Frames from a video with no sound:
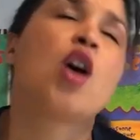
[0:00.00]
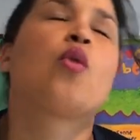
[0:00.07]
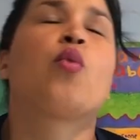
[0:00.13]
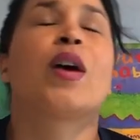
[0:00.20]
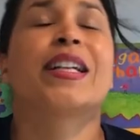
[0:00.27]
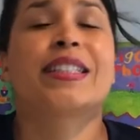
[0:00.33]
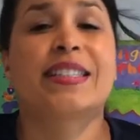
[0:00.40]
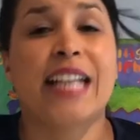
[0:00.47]

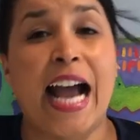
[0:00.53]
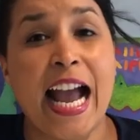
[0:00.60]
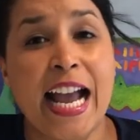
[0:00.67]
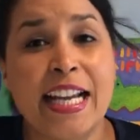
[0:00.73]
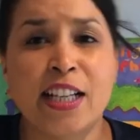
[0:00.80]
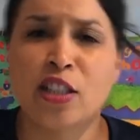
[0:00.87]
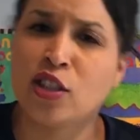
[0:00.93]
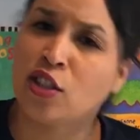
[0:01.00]
What
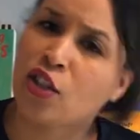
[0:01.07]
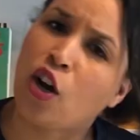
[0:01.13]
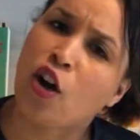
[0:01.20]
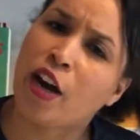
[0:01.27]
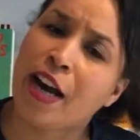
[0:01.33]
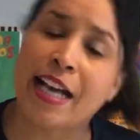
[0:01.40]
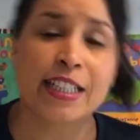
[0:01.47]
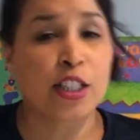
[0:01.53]

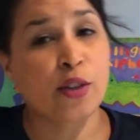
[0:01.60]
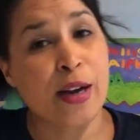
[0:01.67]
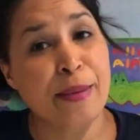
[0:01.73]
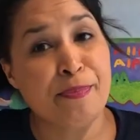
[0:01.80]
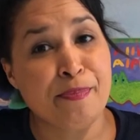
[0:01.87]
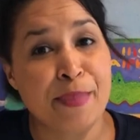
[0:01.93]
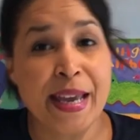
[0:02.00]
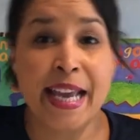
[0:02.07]
dinosaur has a
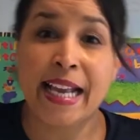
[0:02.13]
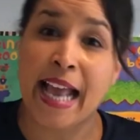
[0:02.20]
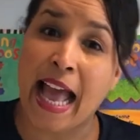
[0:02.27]
great big